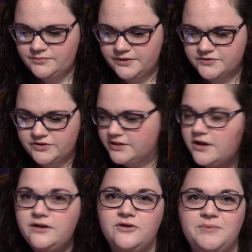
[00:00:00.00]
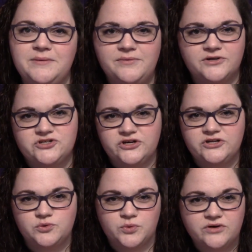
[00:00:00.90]
Sorry, a lot of new people are starting
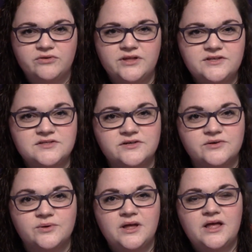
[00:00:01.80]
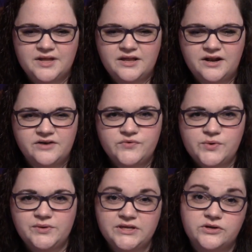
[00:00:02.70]
to work with us, so not everyone
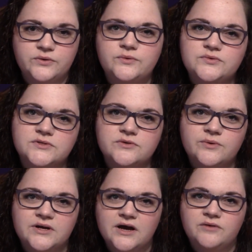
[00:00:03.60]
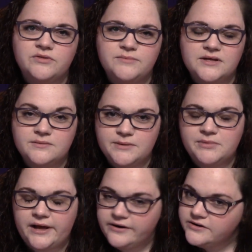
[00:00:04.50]
really knows what's going on with me and my
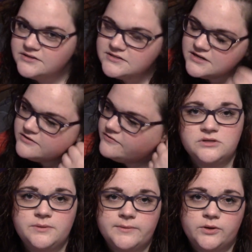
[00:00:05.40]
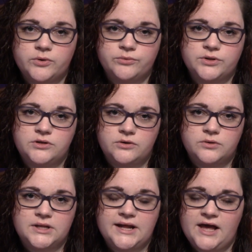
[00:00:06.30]
bladder and stuff. The people I work with know
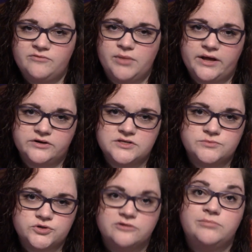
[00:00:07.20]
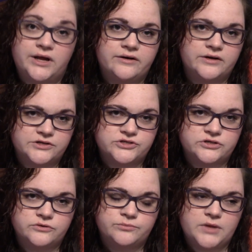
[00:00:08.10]
that I have some sort of bladder
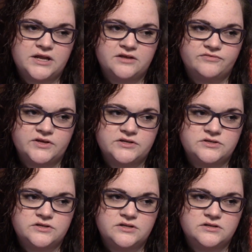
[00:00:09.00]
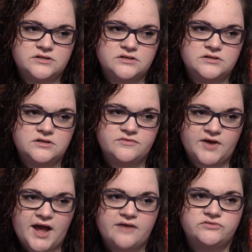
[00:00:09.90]
issue, and if I
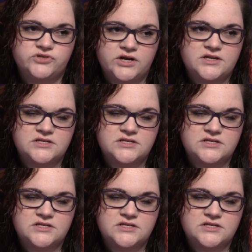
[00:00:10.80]
have tried to